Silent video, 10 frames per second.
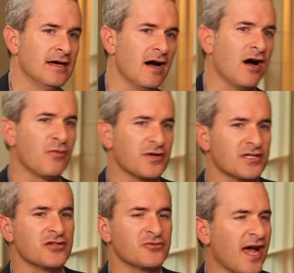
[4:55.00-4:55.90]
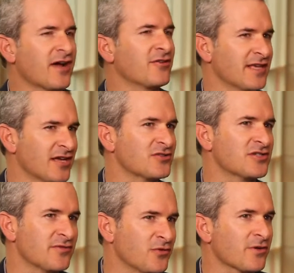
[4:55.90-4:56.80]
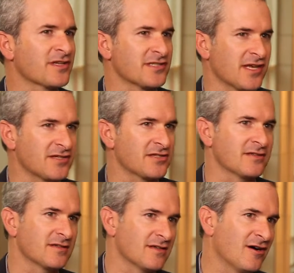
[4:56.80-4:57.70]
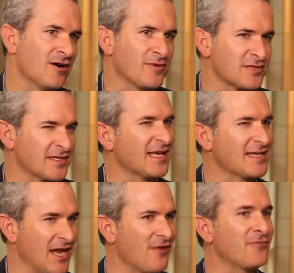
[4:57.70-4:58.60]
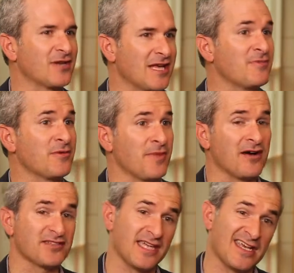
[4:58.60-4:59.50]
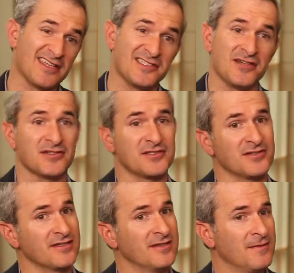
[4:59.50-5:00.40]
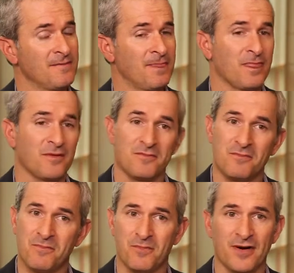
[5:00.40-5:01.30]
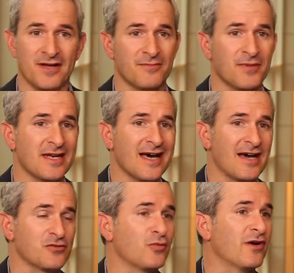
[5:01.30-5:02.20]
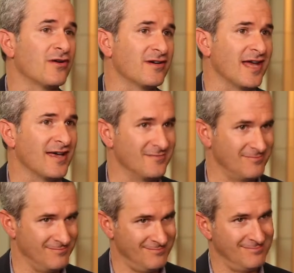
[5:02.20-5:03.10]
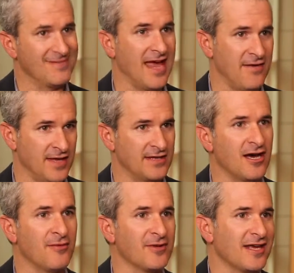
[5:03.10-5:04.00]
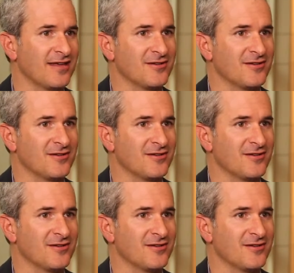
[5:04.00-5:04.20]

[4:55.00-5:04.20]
which can drag on the energy of an organization. It's careful to keep it in balance, take it seriously, but not have that dominate